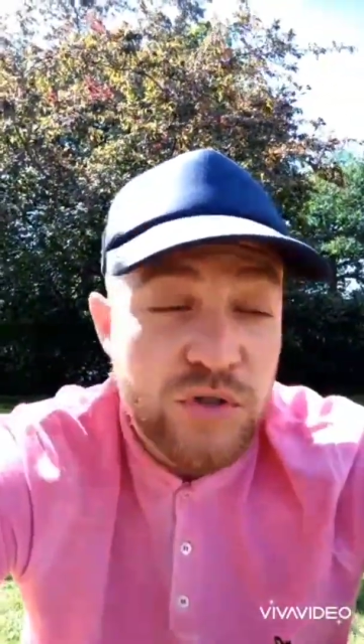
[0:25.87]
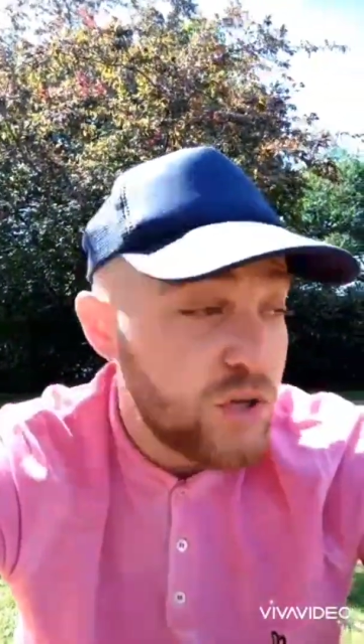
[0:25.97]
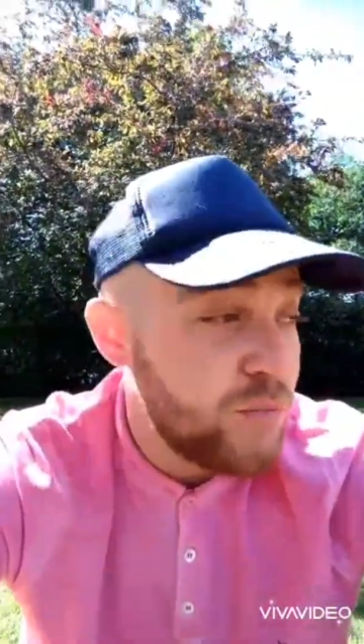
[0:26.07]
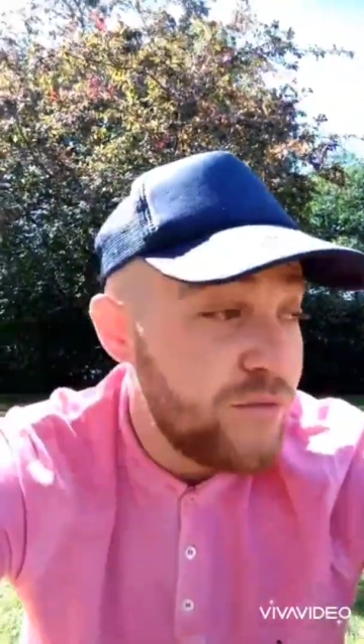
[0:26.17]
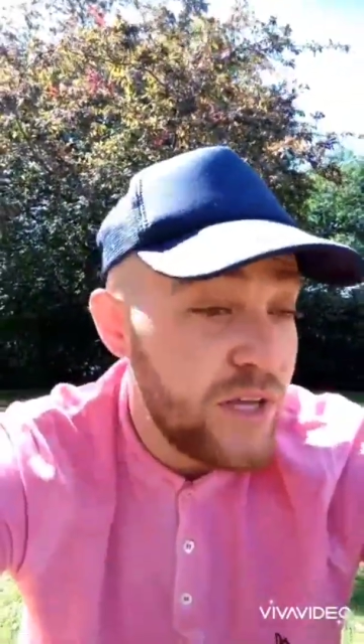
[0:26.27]
so
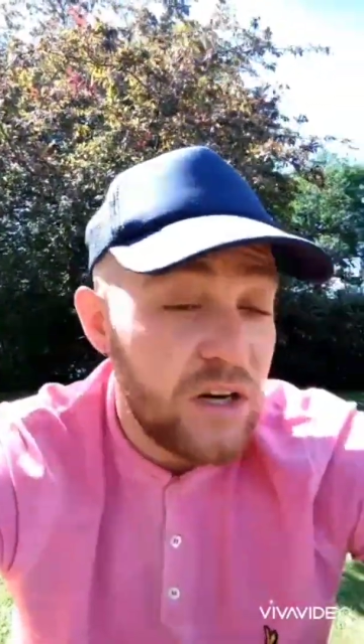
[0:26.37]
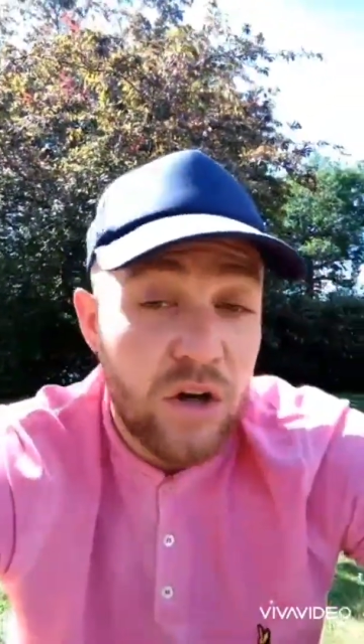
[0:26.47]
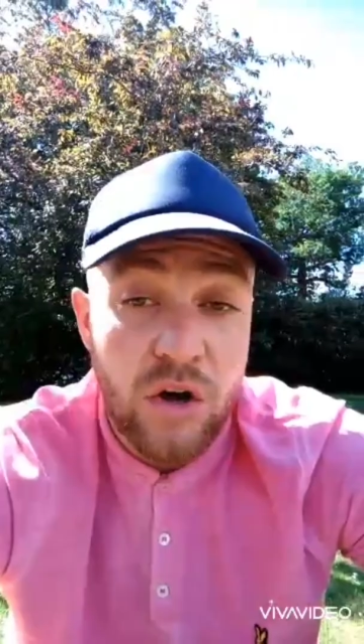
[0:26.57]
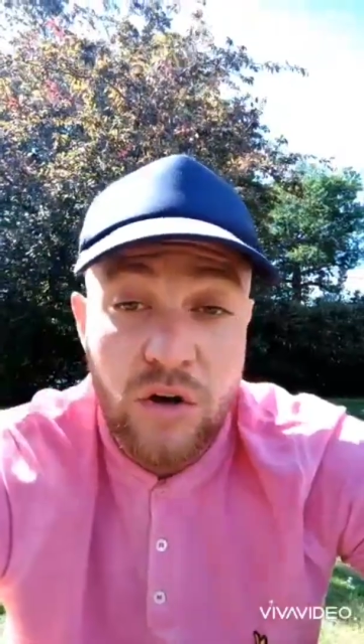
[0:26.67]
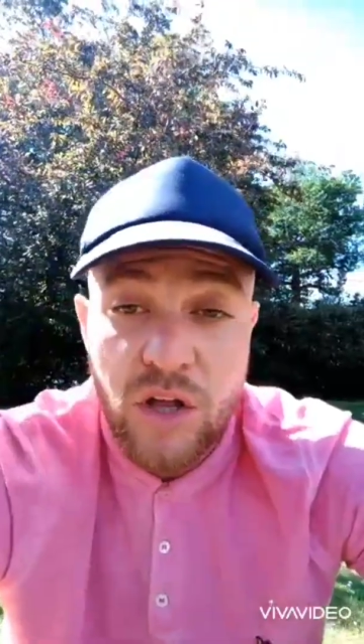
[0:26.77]
moving
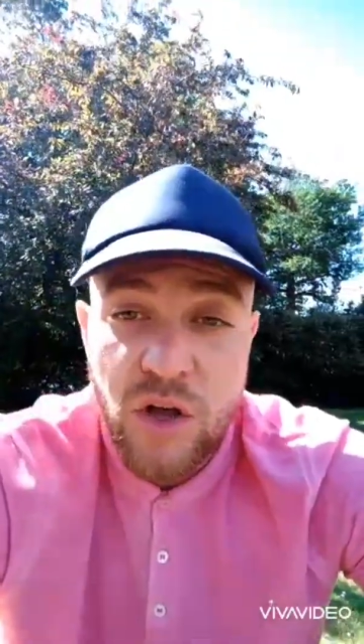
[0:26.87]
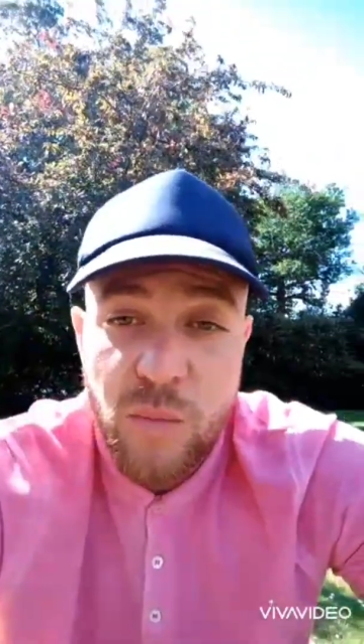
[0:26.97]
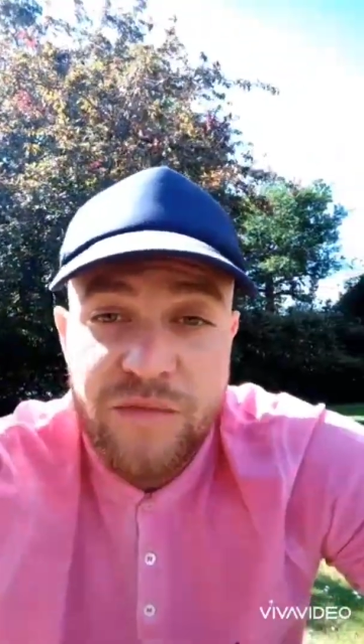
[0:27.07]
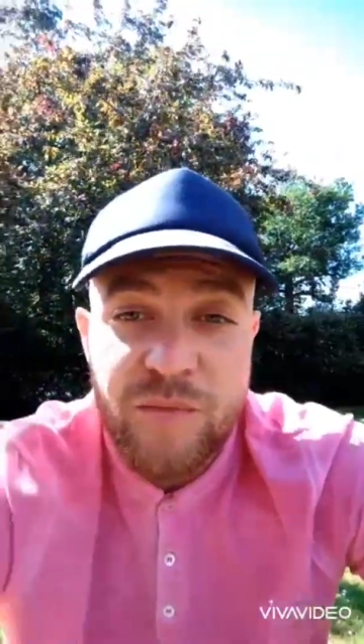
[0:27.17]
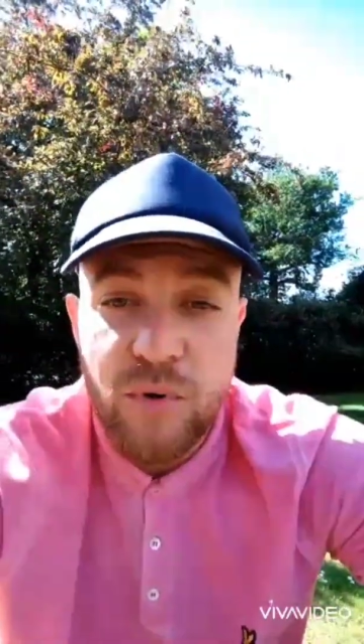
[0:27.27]
along
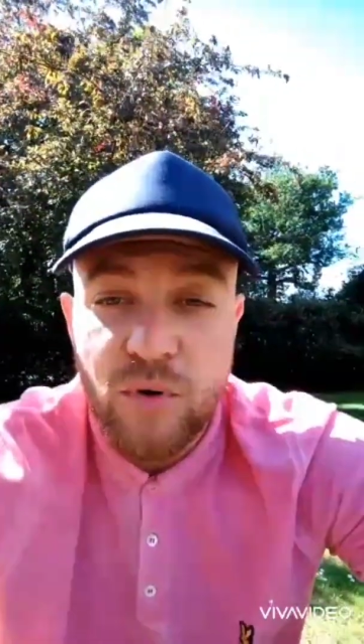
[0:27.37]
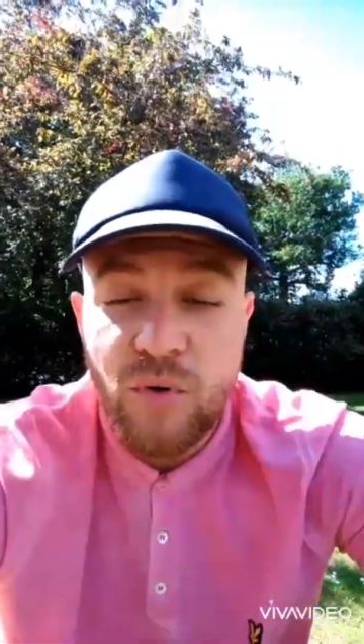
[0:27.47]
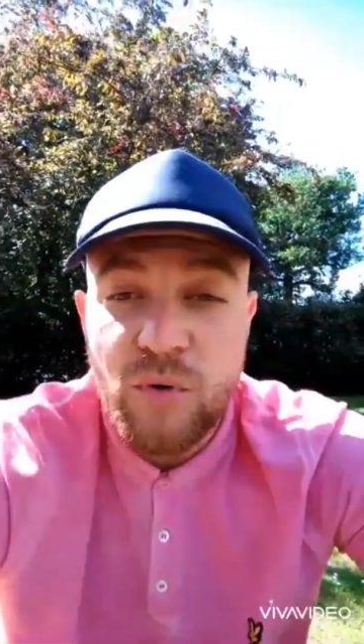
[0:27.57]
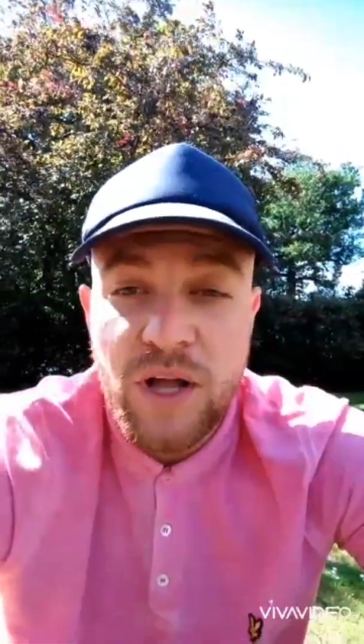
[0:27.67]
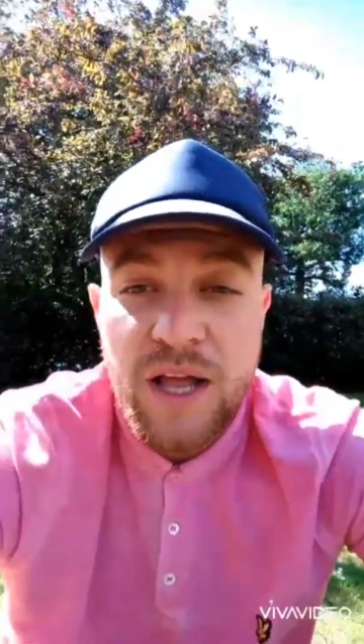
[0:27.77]
with the
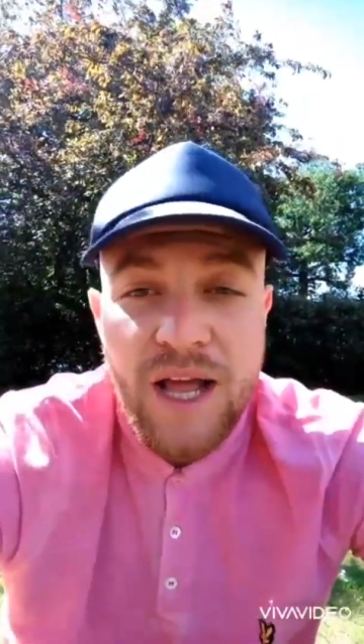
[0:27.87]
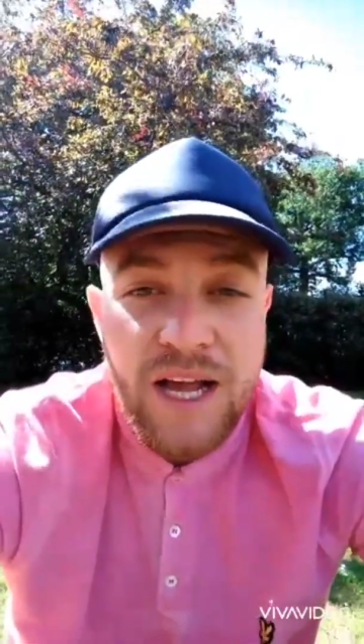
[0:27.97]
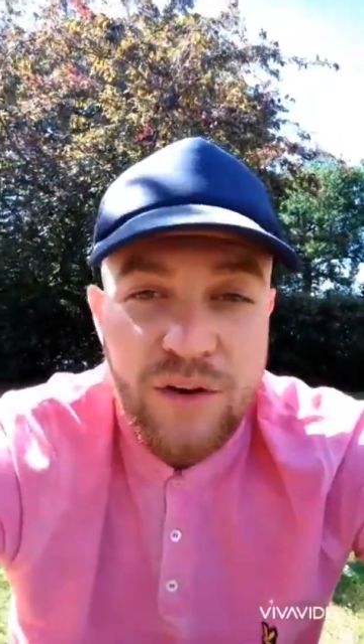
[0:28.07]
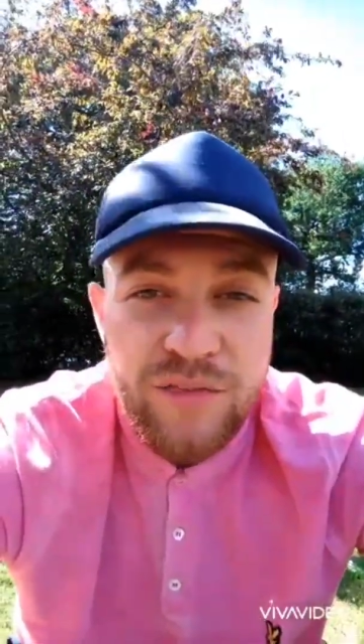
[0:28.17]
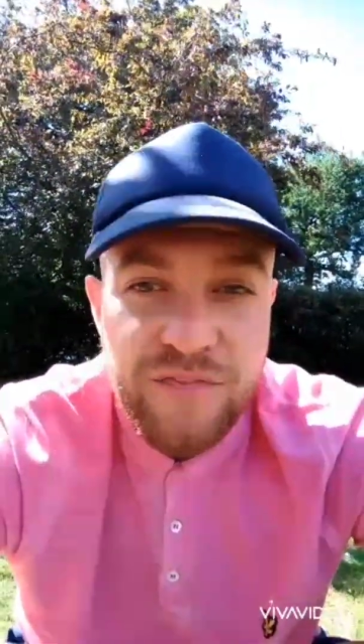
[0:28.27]
ball at
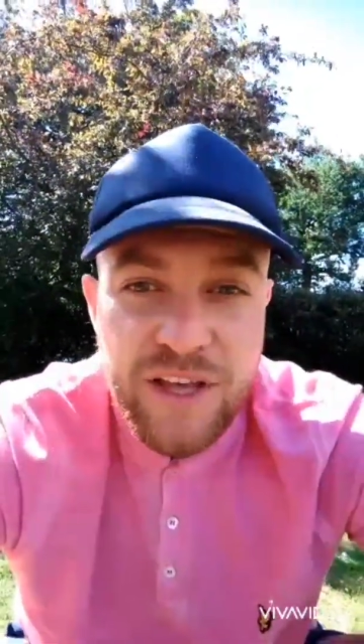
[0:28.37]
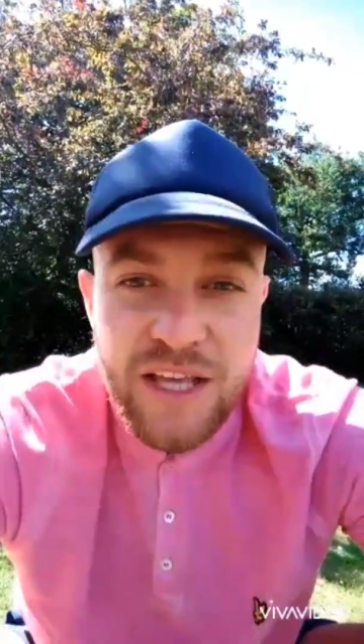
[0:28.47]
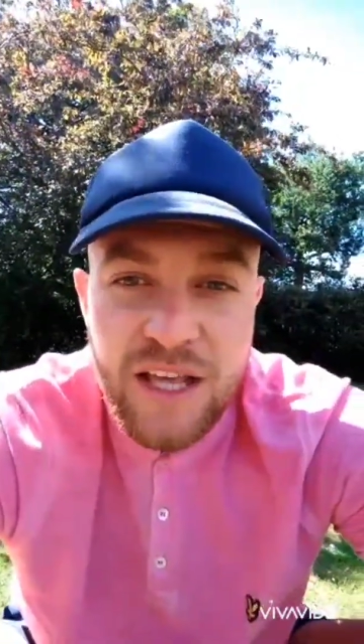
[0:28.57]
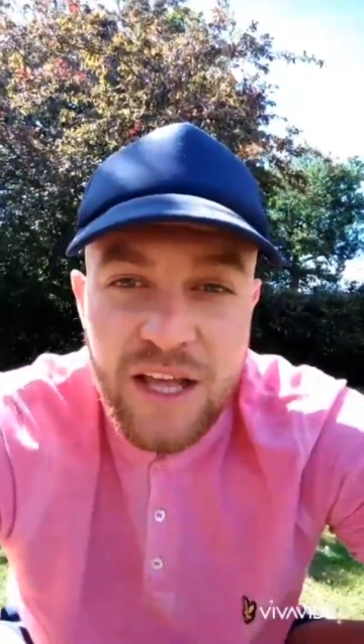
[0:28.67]
your feet,